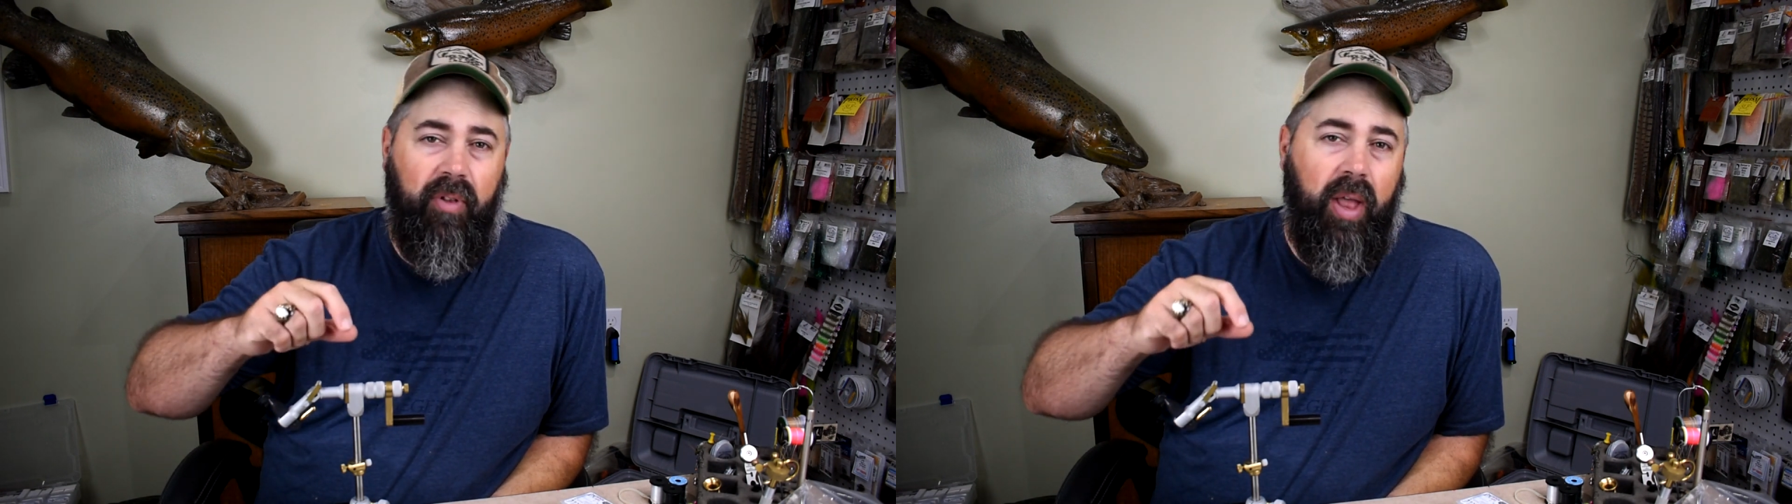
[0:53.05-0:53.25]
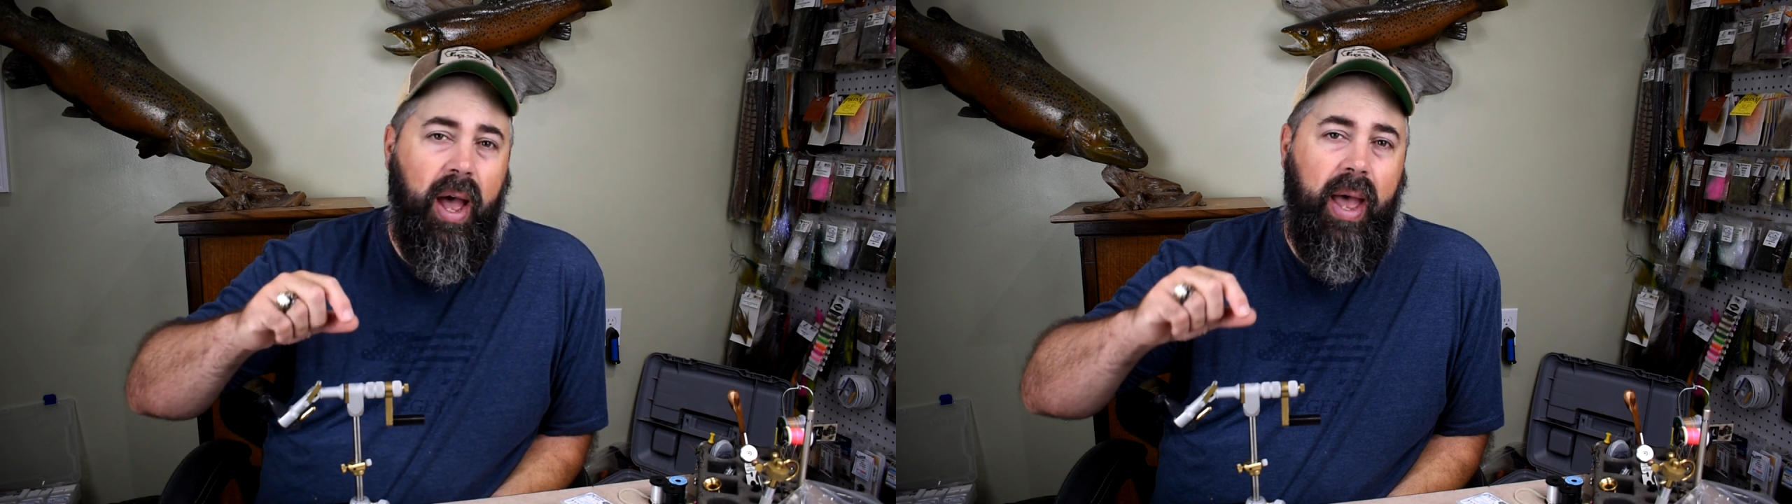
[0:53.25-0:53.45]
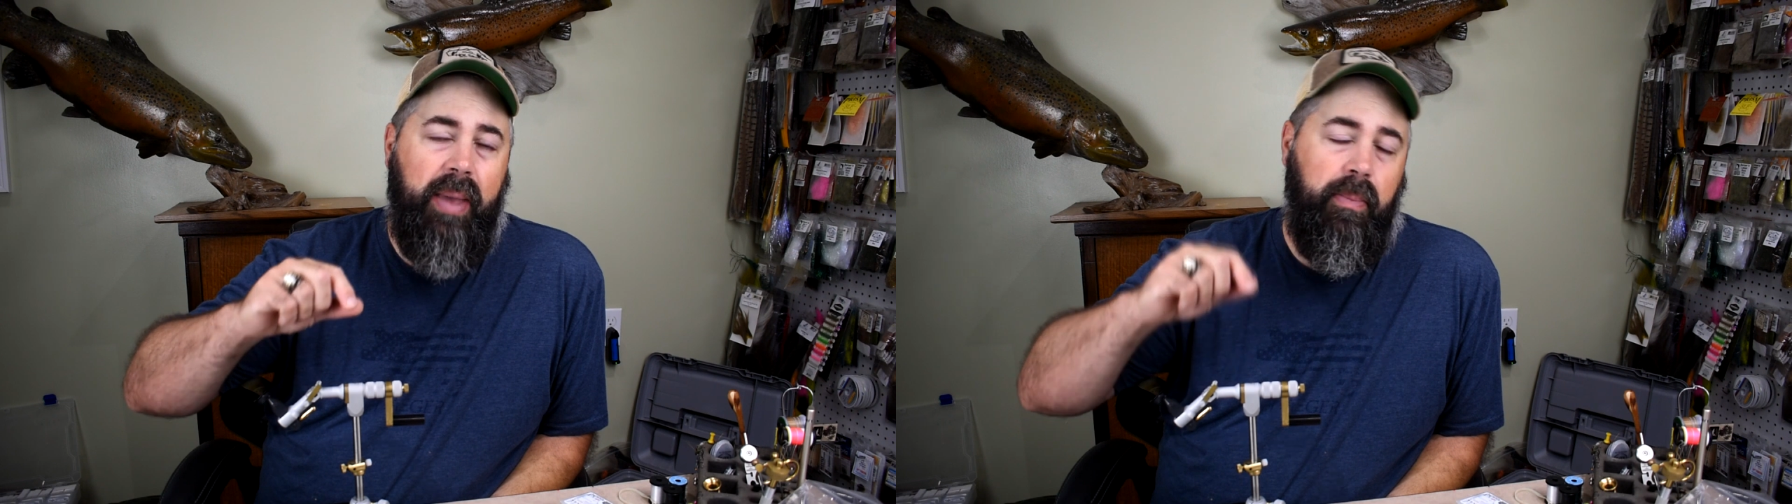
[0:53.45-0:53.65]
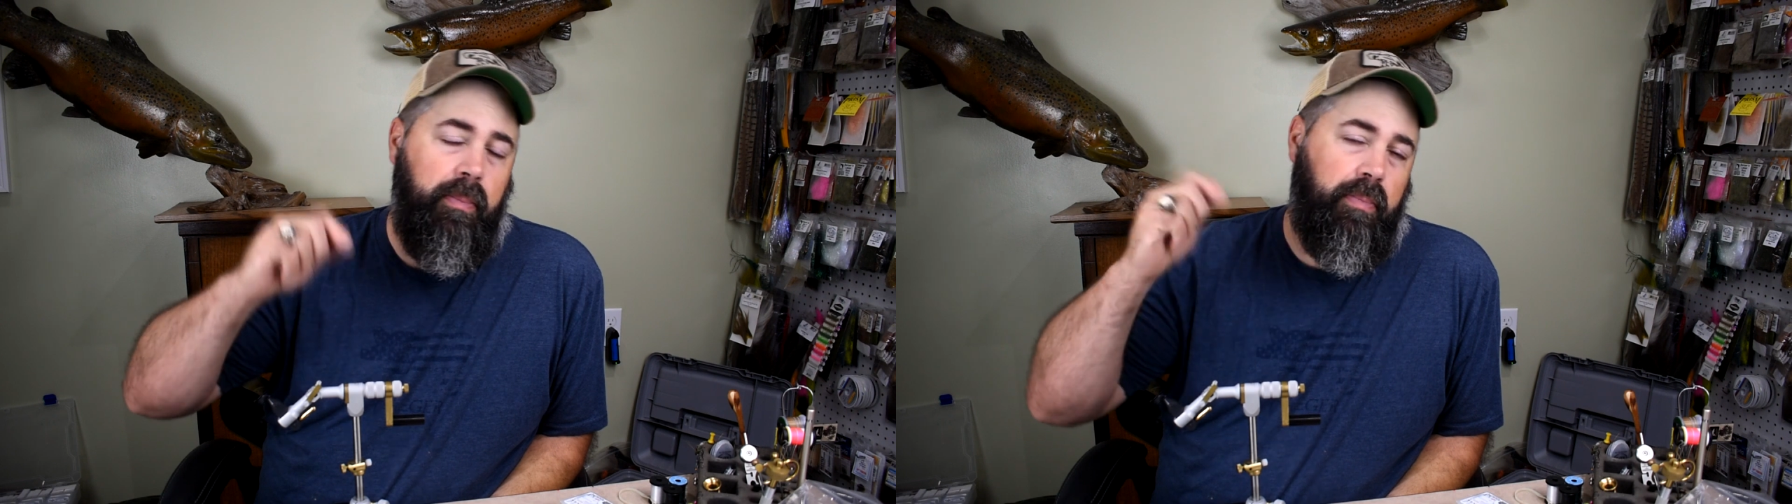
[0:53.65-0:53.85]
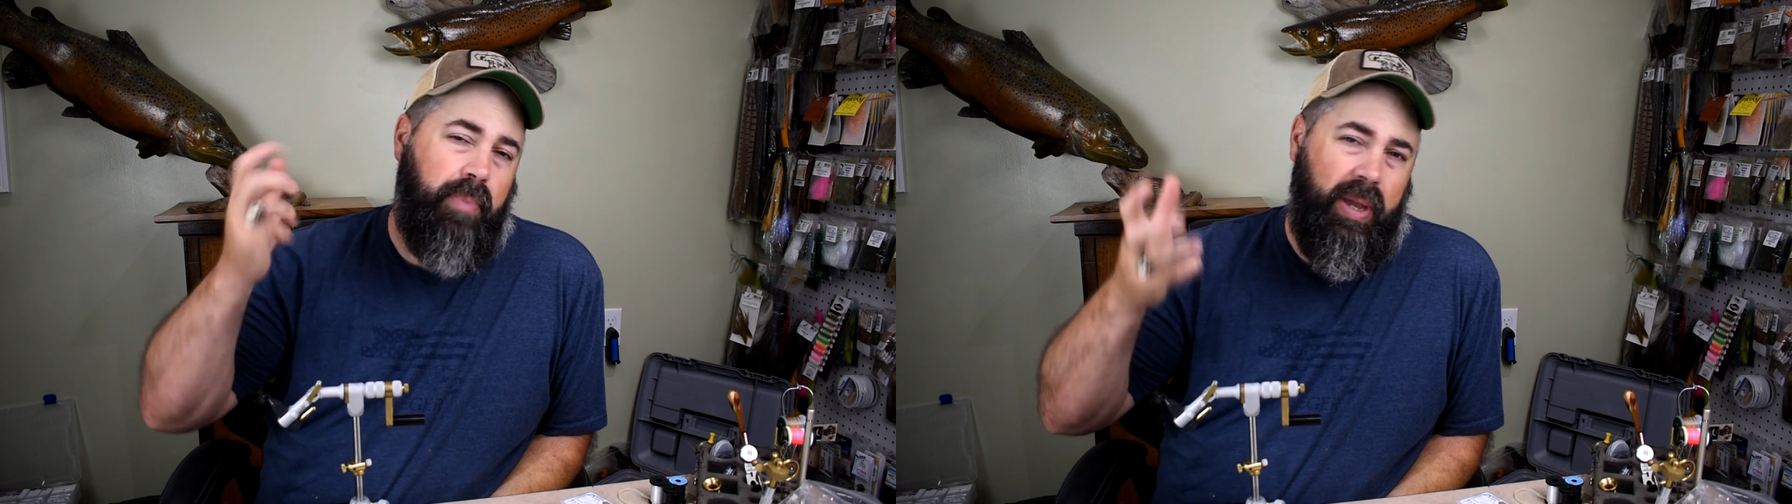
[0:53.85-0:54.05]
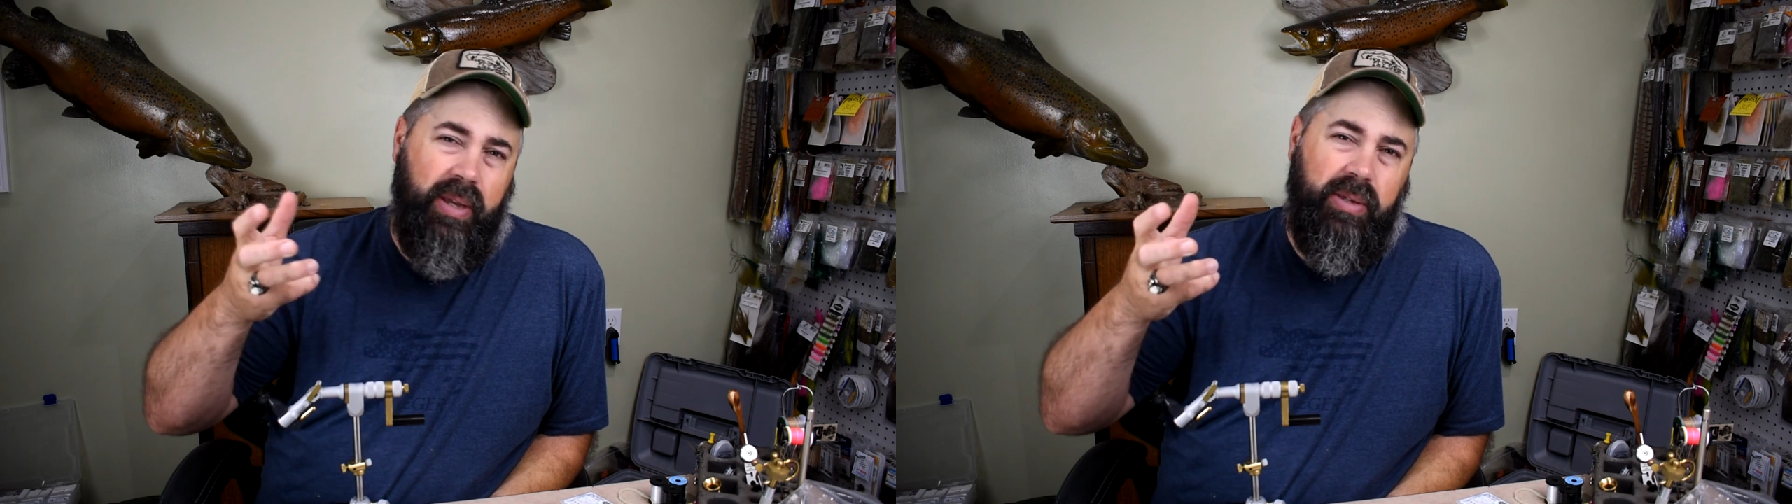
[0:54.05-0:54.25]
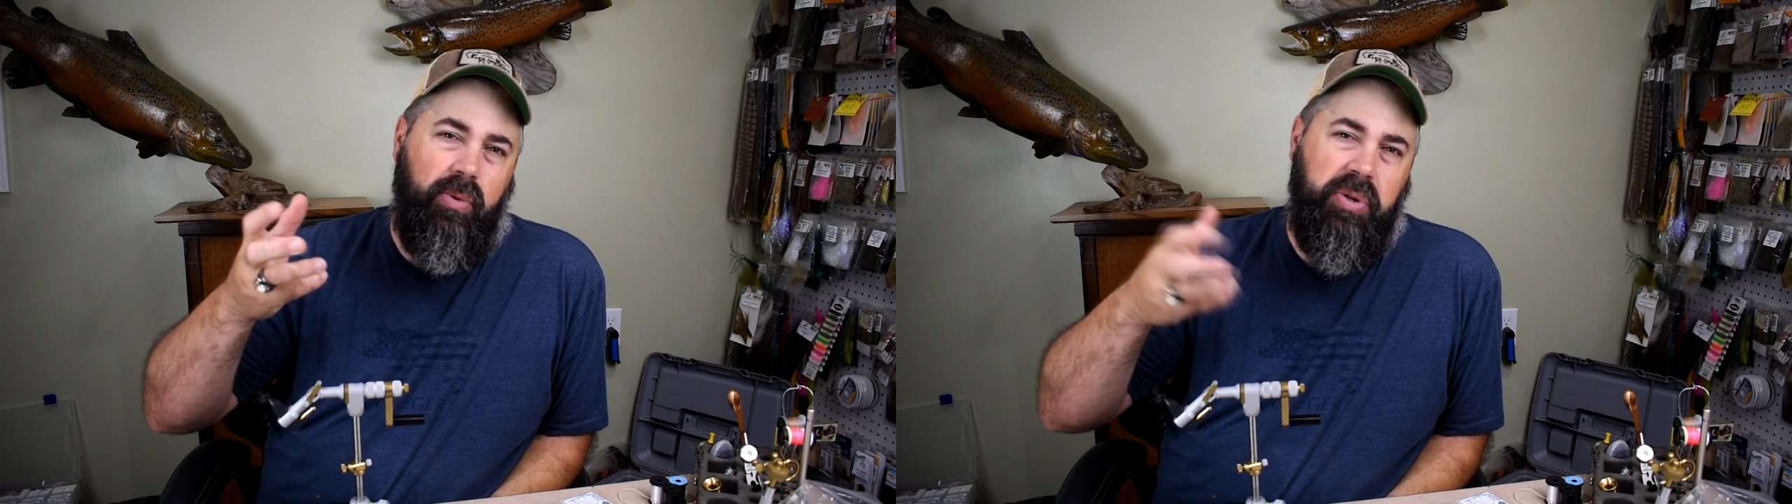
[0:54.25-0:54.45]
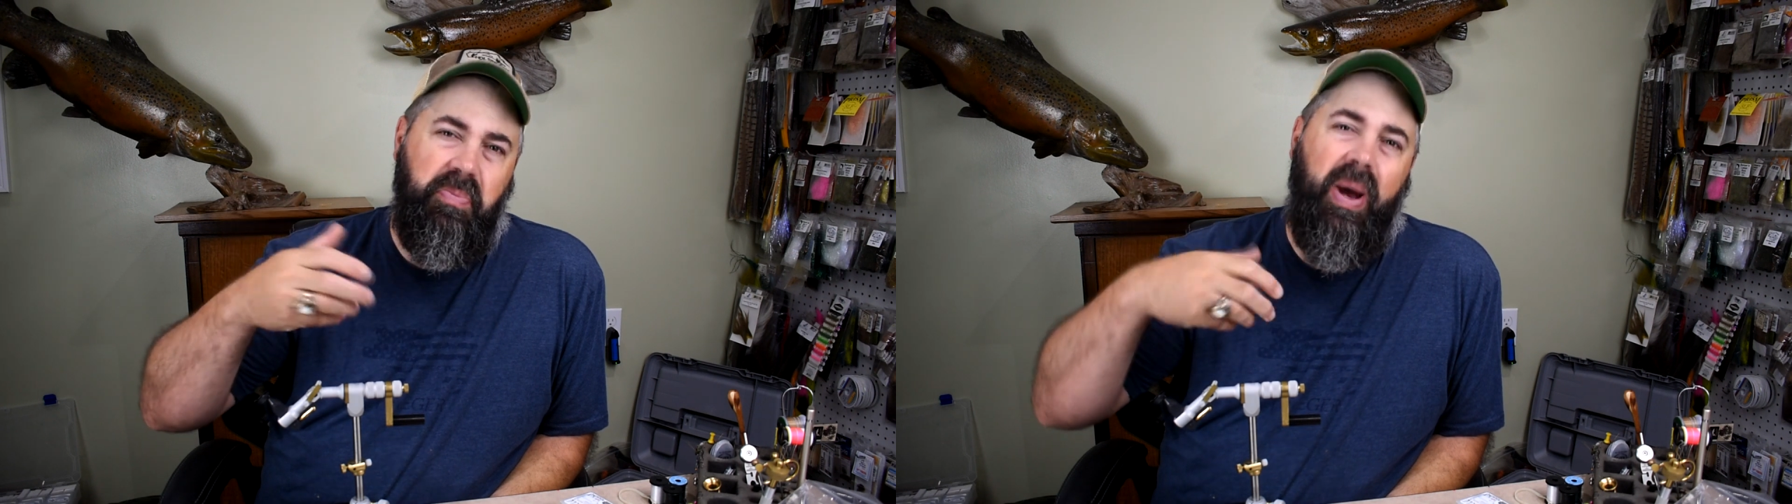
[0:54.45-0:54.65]
fly because it
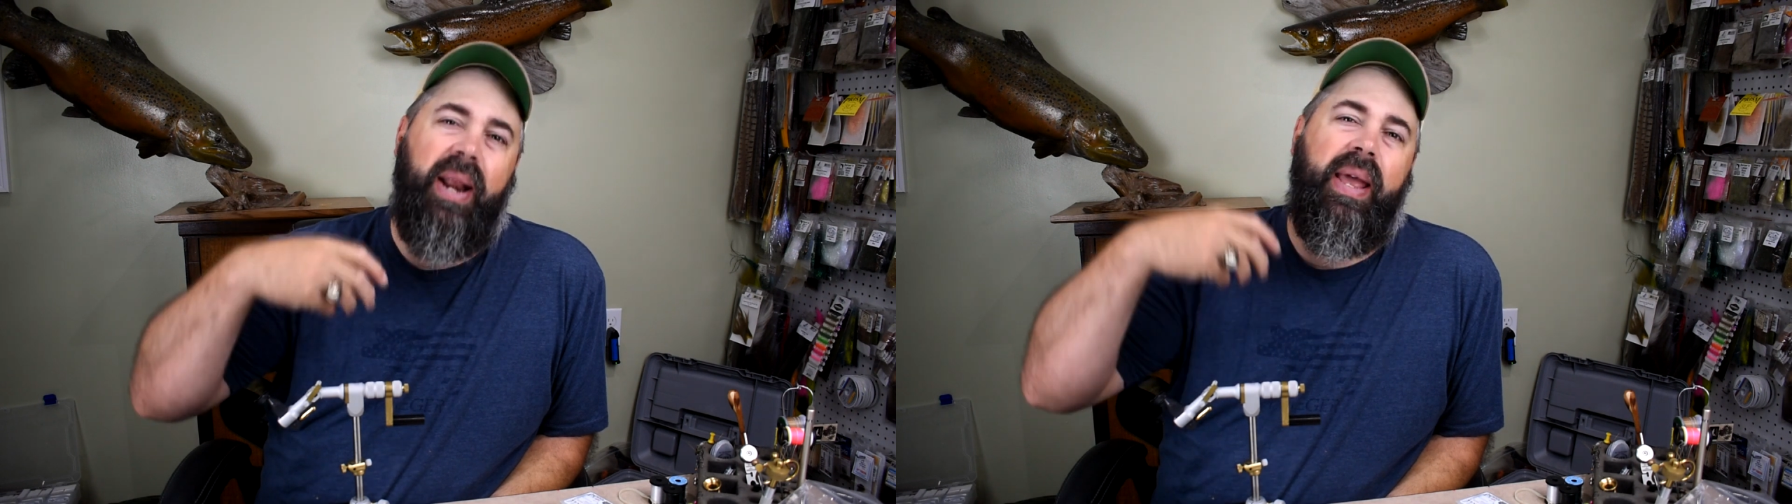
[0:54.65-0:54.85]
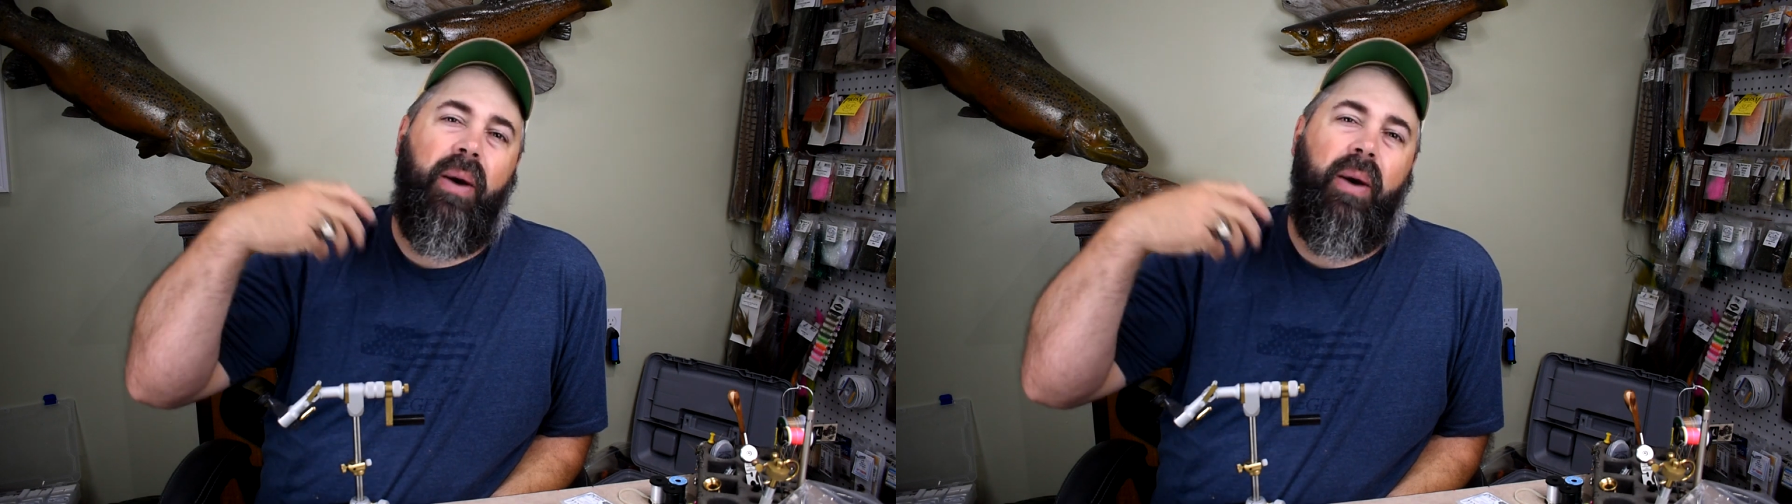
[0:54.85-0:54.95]
was muddy.